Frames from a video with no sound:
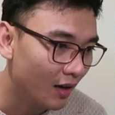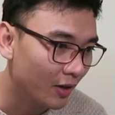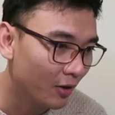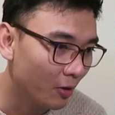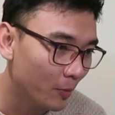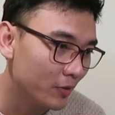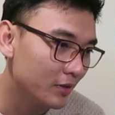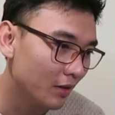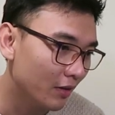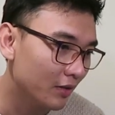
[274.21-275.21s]
I call upon
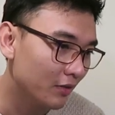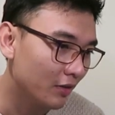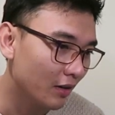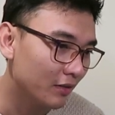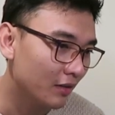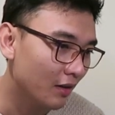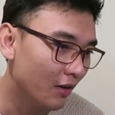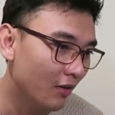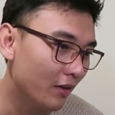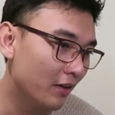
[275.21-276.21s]
the light. this, guys.
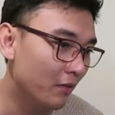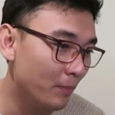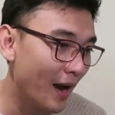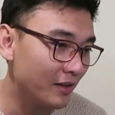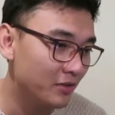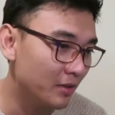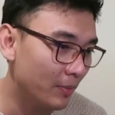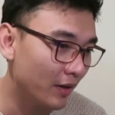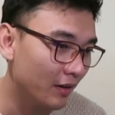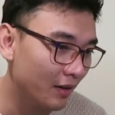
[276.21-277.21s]
Oh, it is back to the
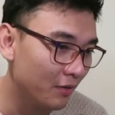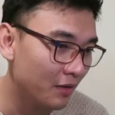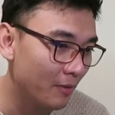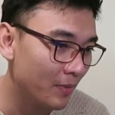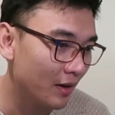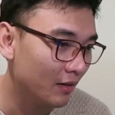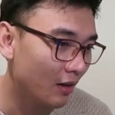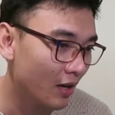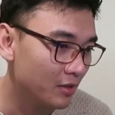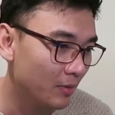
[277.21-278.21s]
beginning. Set me in a
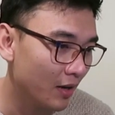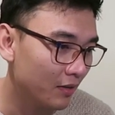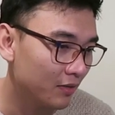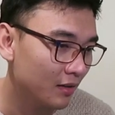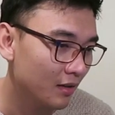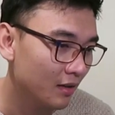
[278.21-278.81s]
large place.